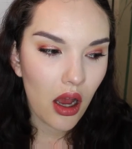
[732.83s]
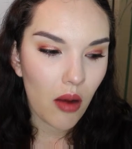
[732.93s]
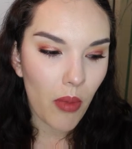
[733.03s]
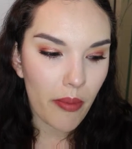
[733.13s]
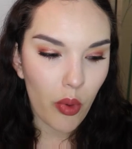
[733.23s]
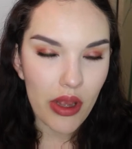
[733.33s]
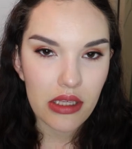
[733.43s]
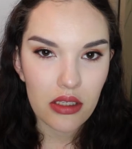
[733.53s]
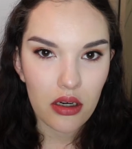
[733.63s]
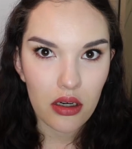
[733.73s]
my
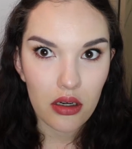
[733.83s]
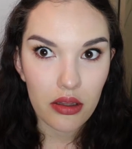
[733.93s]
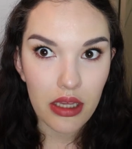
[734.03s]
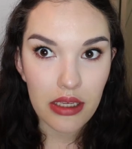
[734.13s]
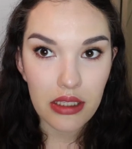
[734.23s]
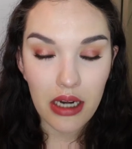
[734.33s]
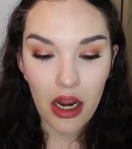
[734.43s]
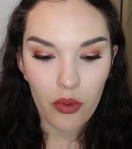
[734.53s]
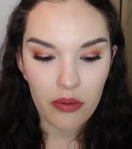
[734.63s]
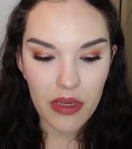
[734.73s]
points are things that
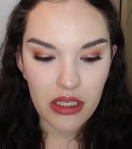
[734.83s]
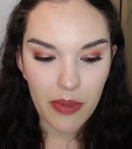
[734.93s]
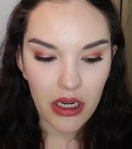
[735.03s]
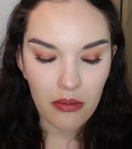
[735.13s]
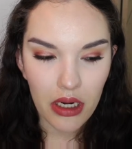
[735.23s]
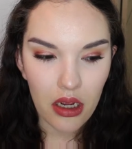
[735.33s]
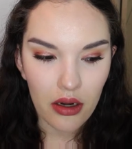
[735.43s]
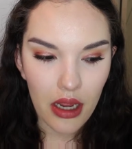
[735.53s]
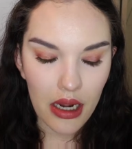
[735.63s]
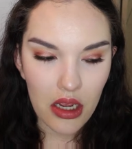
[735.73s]
I would be spending money
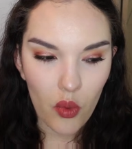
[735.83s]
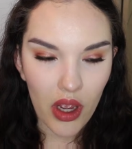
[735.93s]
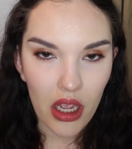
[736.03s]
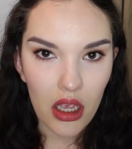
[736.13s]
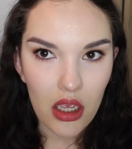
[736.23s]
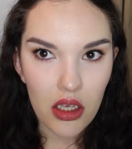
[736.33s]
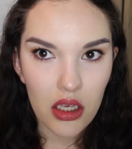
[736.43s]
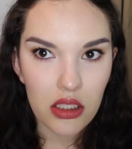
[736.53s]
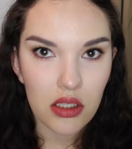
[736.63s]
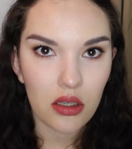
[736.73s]
on anyway.
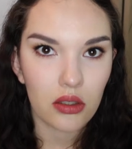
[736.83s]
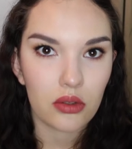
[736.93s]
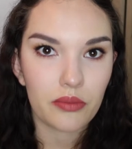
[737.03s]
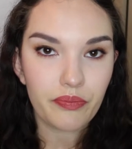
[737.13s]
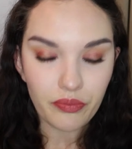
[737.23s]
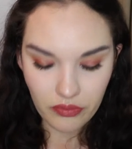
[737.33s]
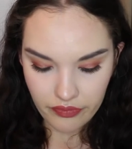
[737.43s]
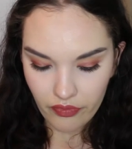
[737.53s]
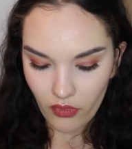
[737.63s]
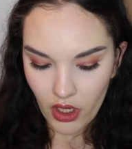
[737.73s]
So
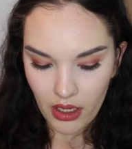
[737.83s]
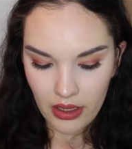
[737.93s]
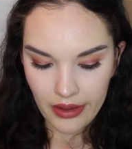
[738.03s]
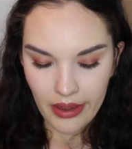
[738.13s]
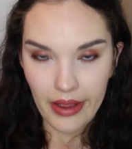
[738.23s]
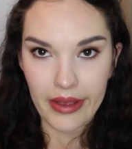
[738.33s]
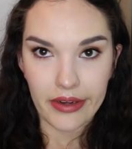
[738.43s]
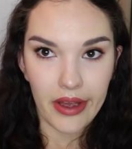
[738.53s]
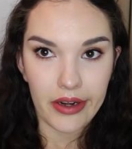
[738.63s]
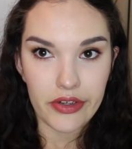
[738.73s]

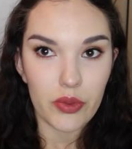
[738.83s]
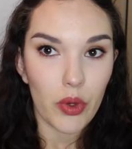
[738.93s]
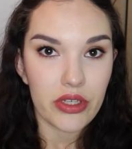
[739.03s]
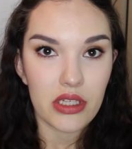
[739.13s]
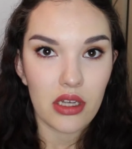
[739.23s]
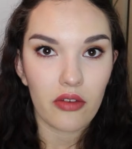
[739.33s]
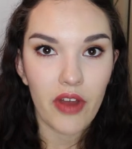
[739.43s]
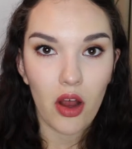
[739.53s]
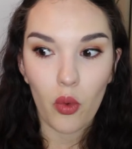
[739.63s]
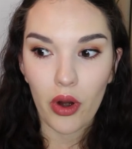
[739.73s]
it kind of just works itself
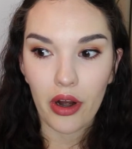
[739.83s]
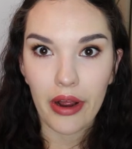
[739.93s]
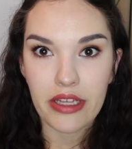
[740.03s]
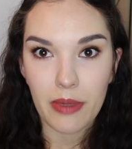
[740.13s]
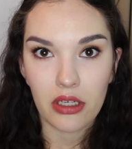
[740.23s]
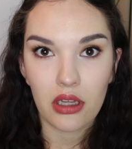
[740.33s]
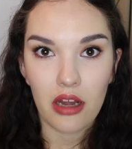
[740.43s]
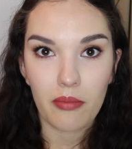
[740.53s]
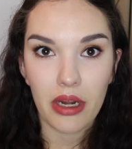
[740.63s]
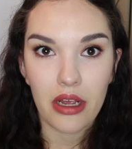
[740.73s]
out where I spend a
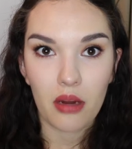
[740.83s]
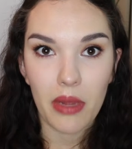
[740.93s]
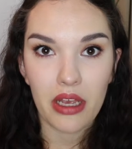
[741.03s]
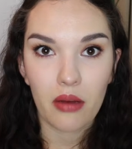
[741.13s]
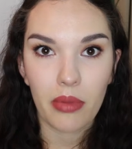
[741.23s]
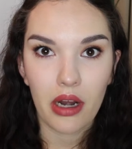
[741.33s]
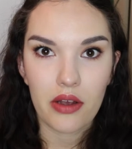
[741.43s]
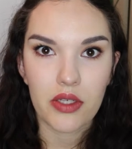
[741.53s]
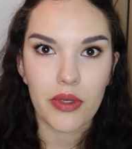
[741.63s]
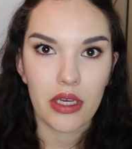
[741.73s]
lot of money on makeup, but I
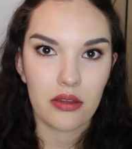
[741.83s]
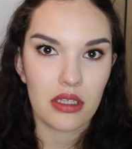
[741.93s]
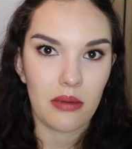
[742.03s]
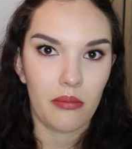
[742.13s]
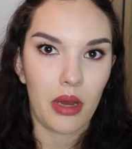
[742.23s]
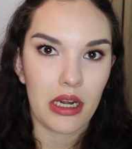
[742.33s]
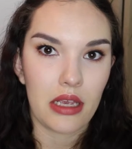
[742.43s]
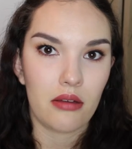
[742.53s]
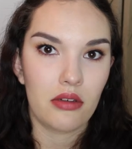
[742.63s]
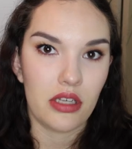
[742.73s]
also get some
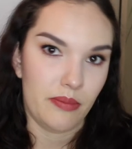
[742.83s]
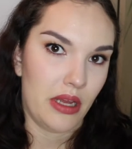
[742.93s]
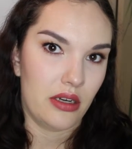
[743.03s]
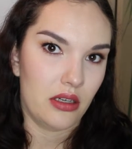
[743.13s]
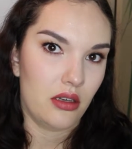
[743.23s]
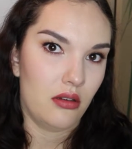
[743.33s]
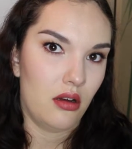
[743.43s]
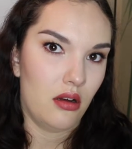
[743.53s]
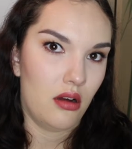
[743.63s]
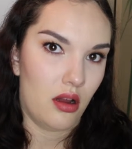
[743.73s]
money to spend
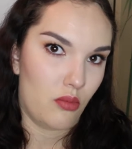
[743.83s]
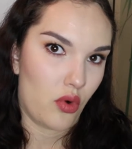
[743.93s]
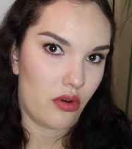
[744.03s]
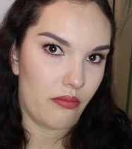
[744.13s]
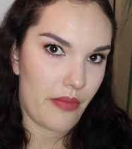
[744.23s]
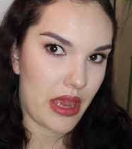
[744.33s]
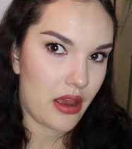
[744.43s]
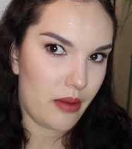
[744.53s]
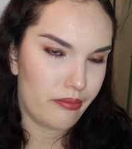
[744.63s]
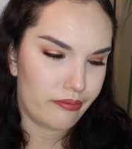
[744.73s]
on more makeup.